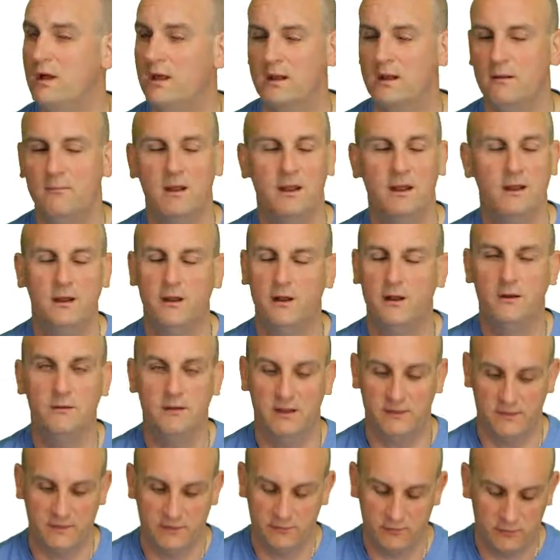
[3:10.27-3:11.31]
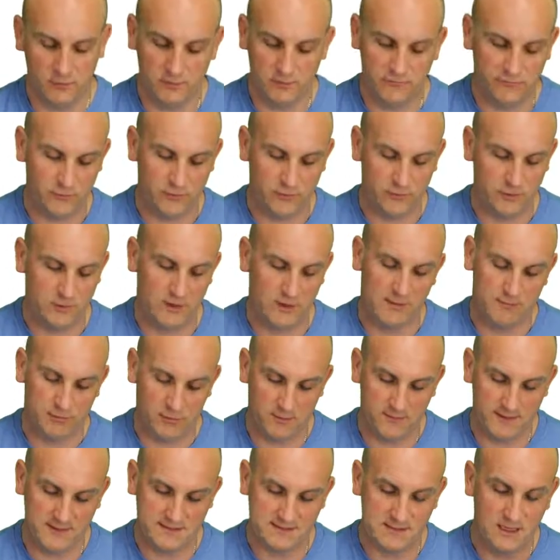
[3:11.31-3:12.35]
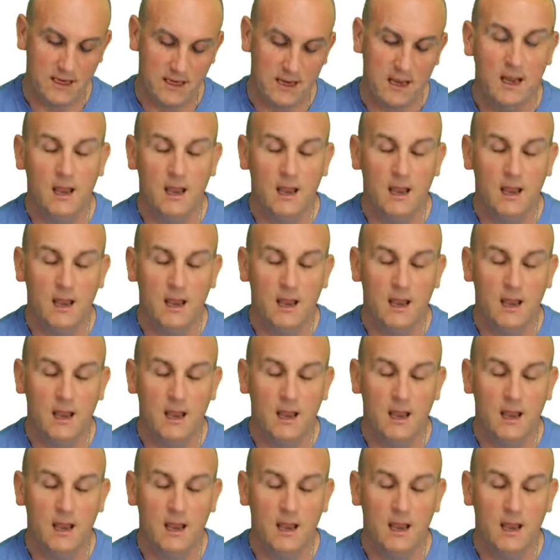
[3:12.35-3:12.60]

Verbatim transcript: And I'm like, no, no, nothing to do with voodoo, I promise.